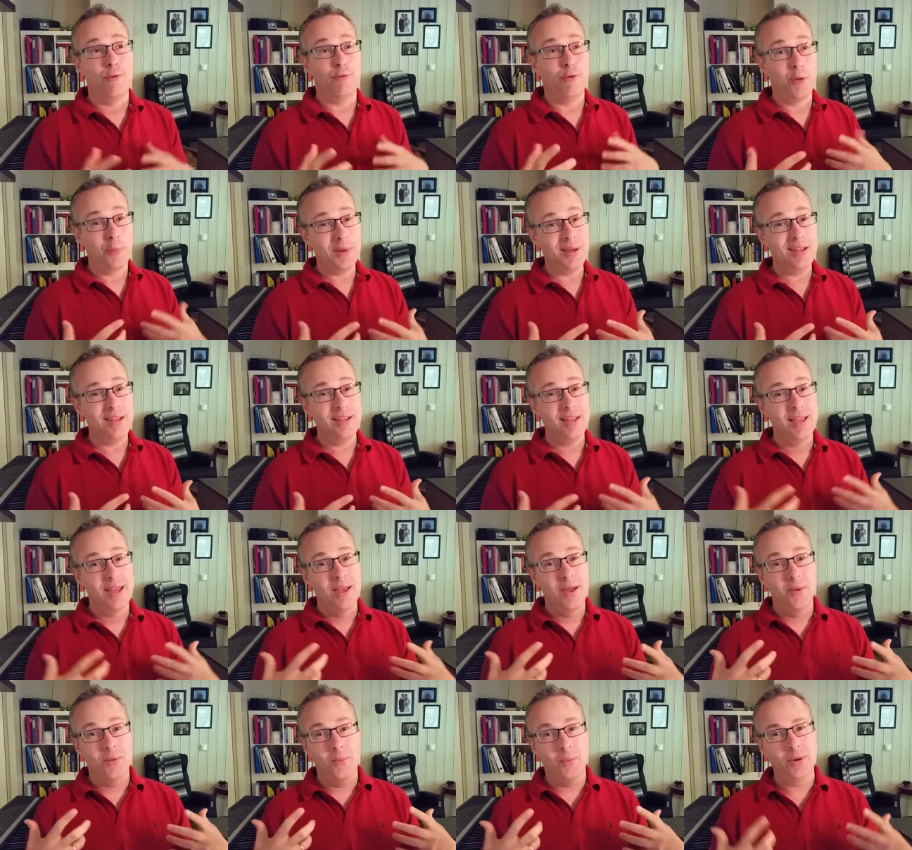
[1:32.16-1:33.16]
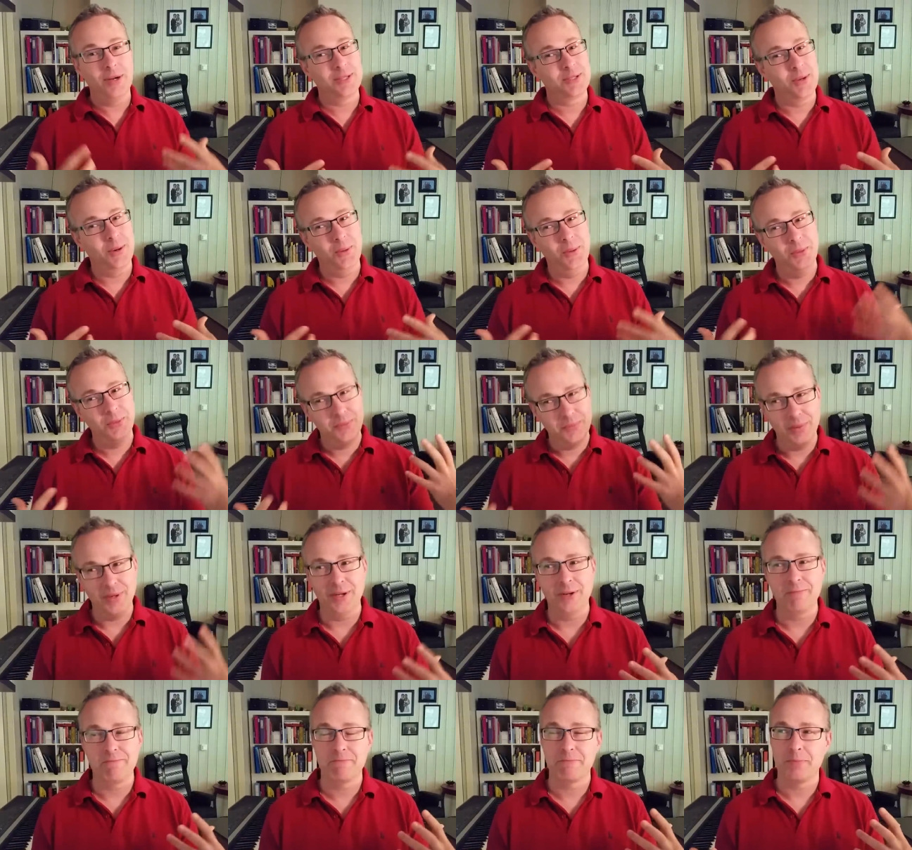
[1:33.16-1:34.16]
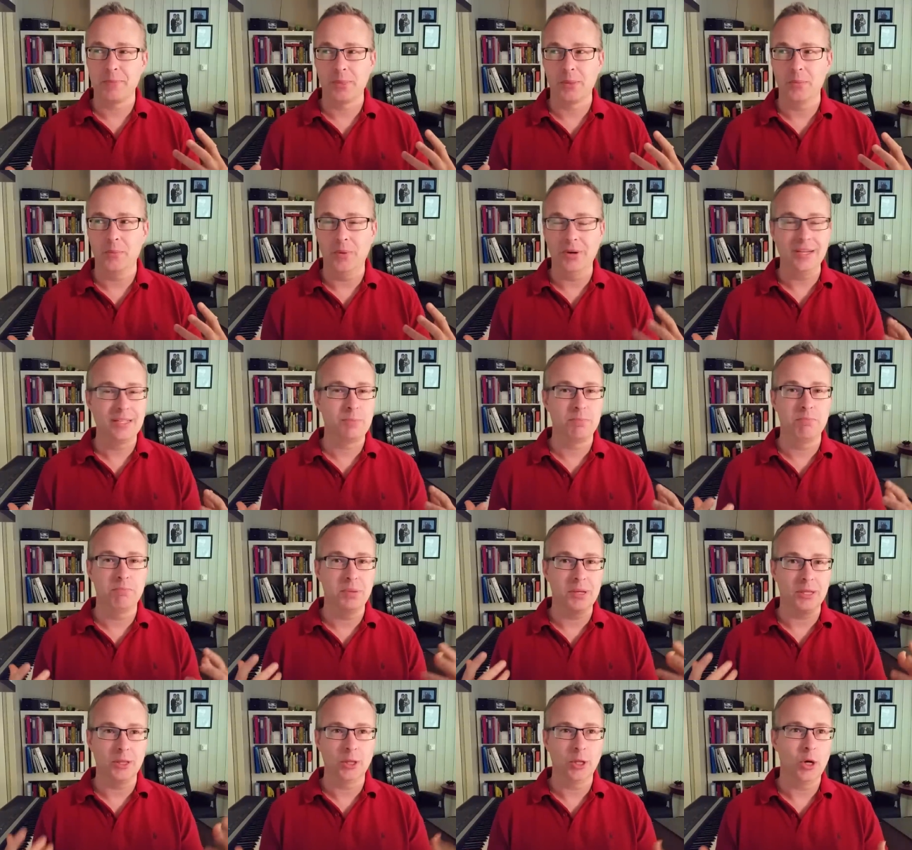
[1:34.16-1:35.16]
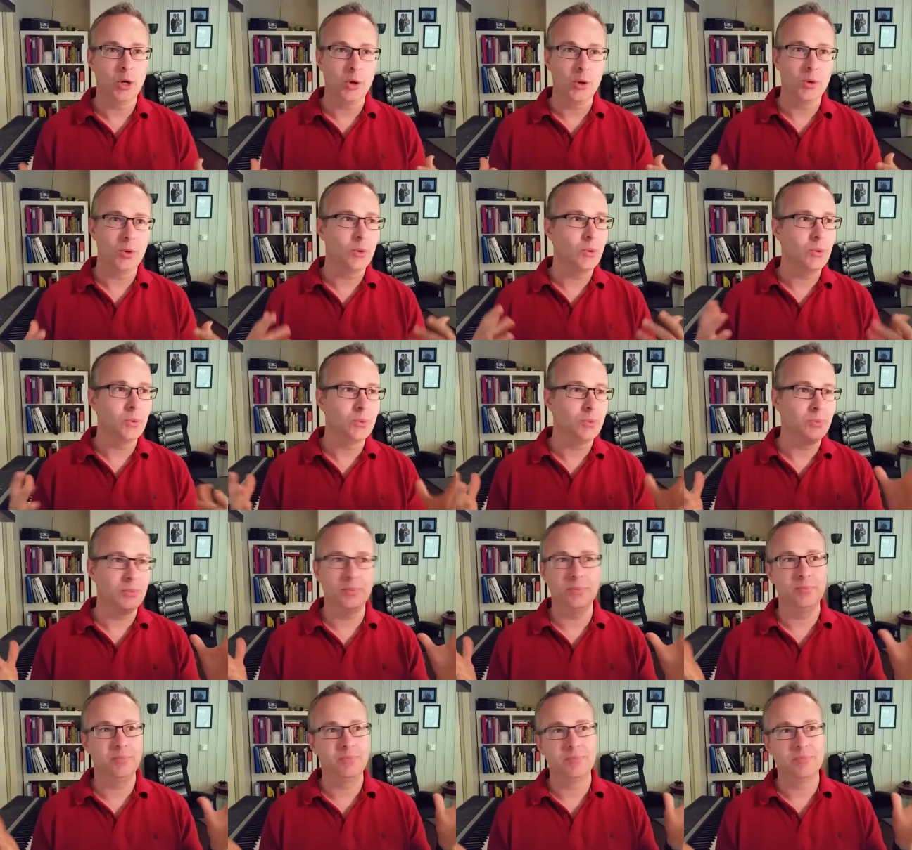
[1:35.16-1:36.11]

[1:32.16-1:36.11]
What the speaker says: For me, what is cold? Well, when it's below,